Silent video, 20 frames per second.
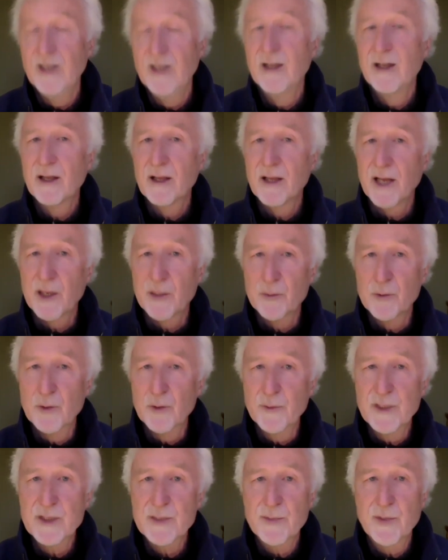Like
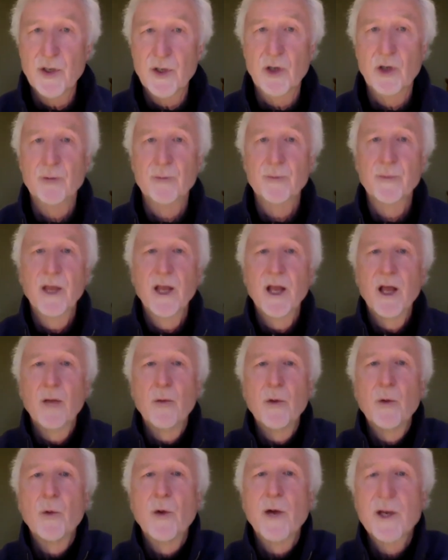Rumi's poem,
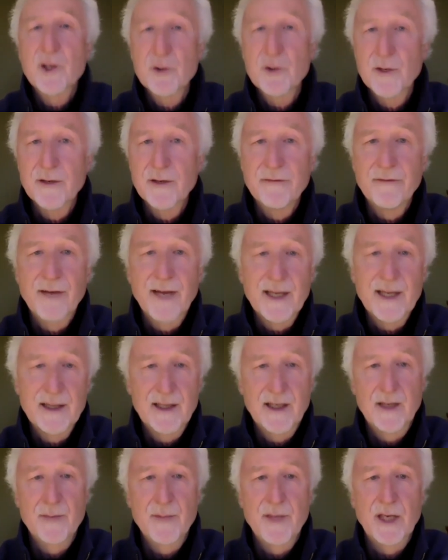we want to invite
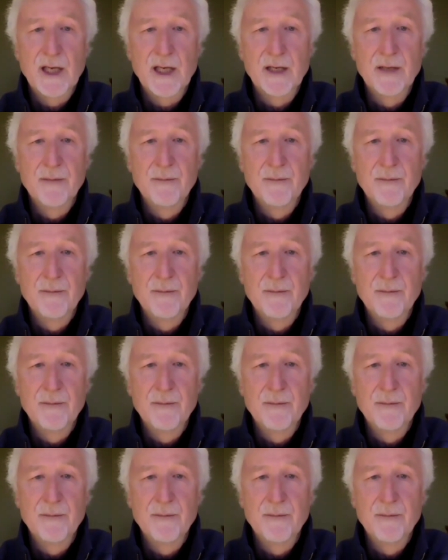them in.